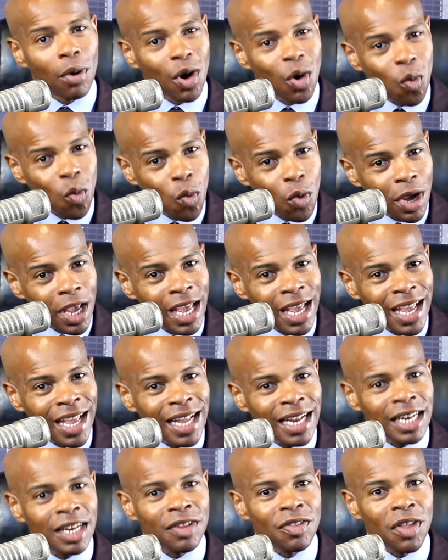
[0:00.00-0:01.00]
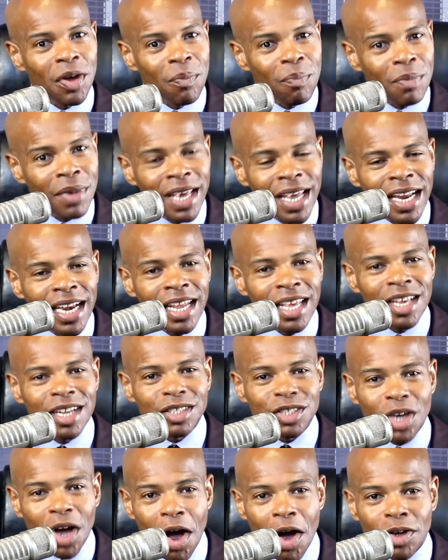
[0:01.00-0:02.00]
But when the
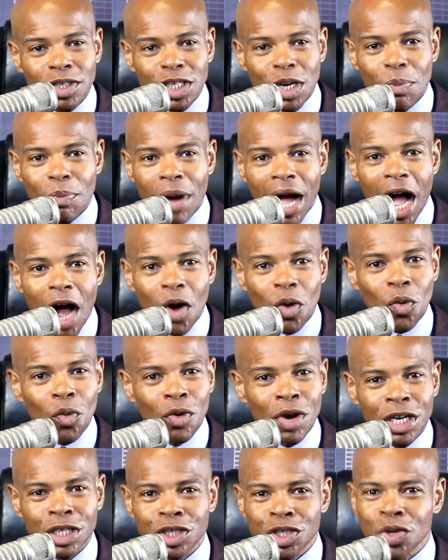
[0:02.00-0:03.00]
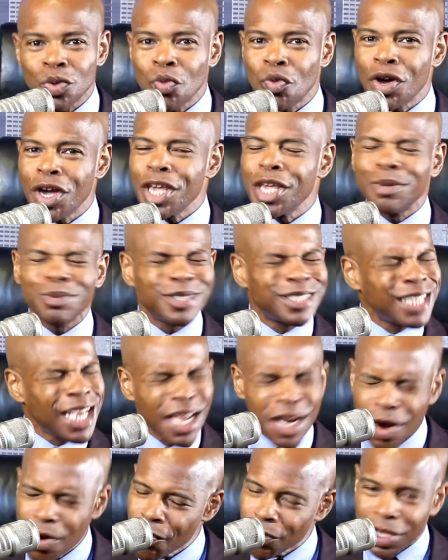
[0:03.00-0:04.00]
media talks about Richard Williams,
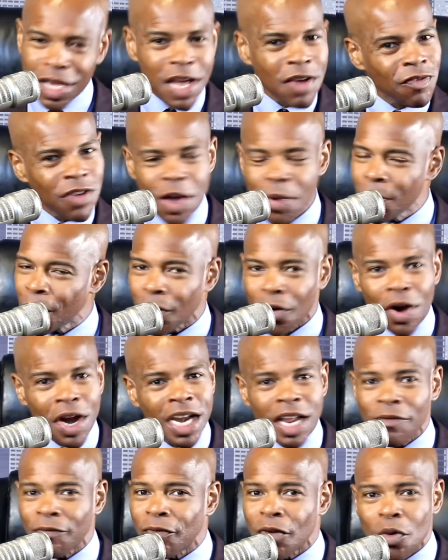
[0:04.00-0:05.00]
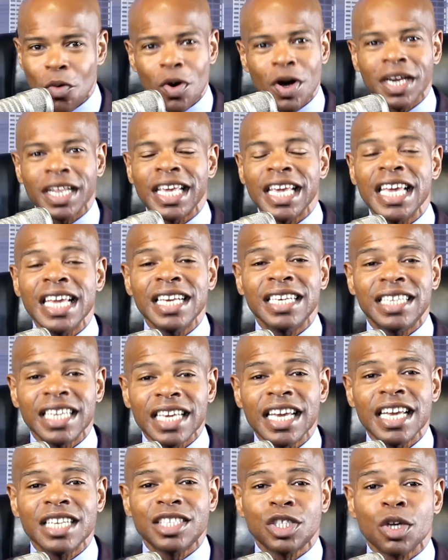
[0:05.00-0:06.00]
they don't give him credit for what he
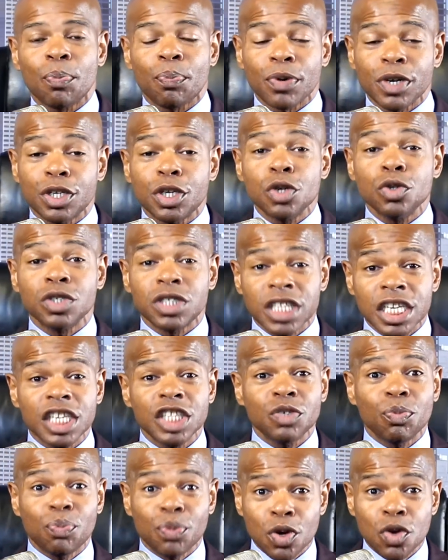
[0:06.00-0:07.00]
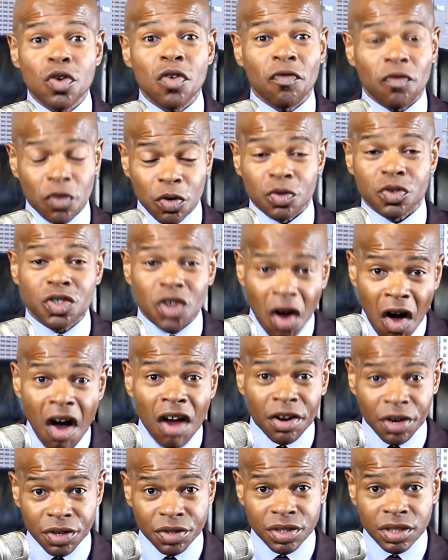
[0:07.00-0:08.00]
did to produce these beautiful
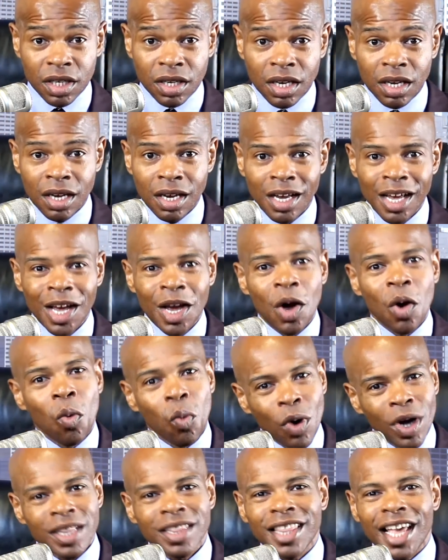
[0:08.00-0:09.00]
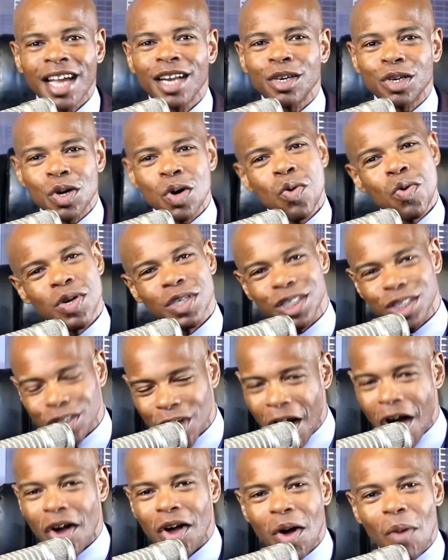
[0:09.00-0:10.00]
daughters. What they do is
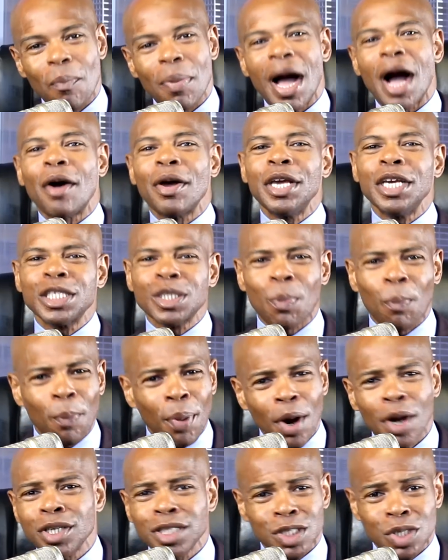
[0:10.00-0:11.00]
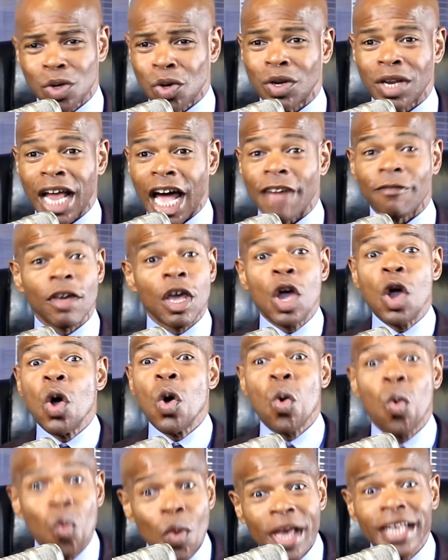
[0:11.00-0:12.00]
talk about his personal life,
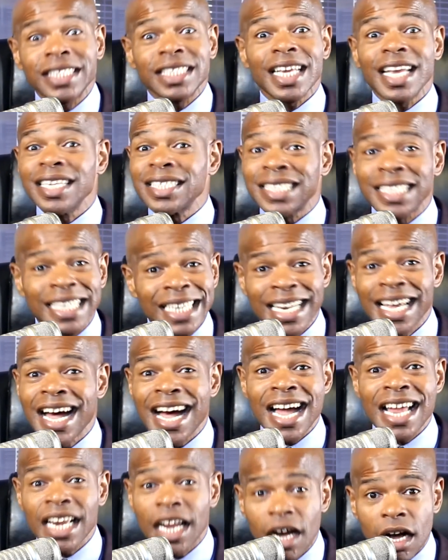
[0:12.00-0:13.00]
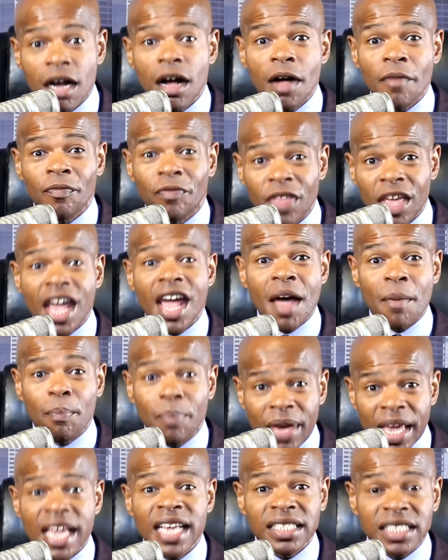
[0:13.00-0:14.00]
which is none of their
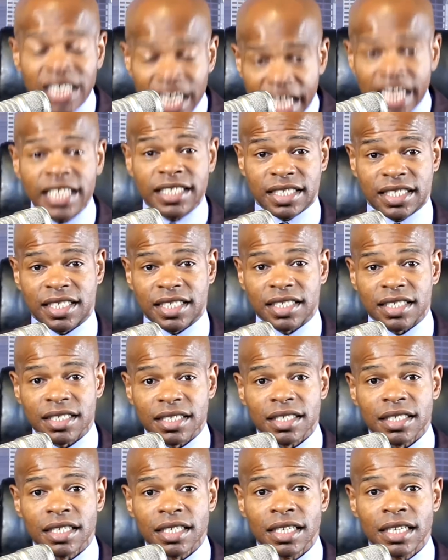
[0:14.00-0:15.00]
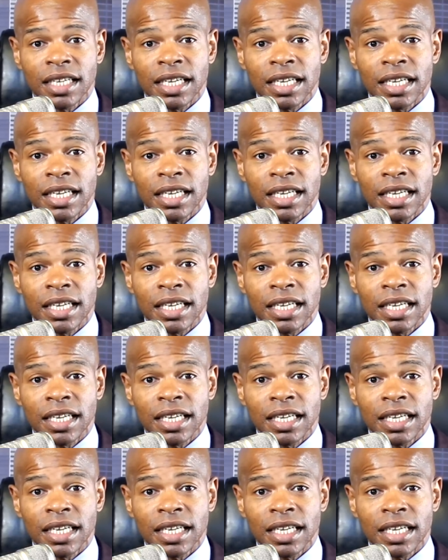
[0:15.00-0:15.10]
business.